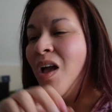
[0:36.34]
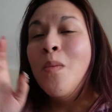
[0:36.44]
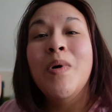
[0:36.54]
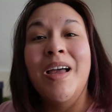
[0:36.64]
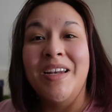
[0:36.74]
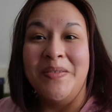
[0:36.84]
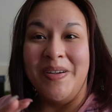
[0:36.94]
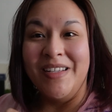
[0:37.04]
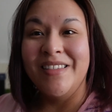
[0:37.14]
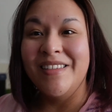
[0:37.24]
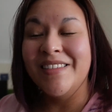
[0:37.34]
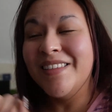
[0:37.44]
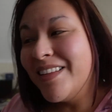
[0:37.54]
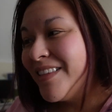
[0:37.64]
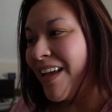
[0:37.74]
But anyways,
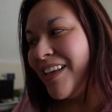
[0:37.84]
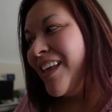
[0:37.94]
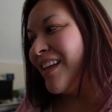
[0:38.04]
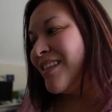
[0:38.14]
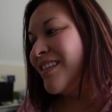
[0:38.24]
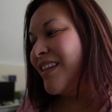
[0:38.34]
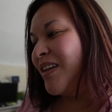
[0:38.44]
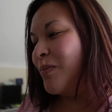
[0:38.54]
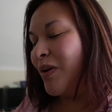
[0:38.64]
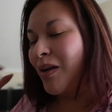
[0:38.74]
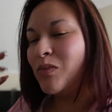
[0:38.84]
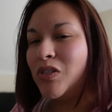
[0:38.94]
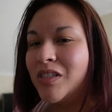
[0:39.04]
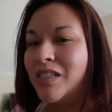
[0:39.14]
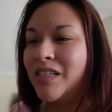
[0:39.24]
since I can't sleep, I'm
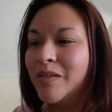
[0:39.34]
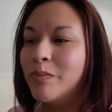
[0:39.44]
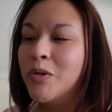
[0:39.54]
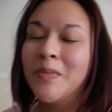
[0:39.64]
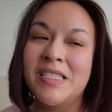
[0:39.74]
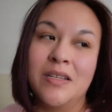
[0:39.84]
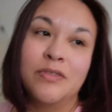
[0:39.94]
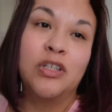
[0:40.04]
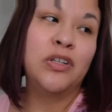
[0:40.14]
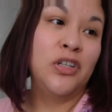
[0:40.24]
just gonna put myself to good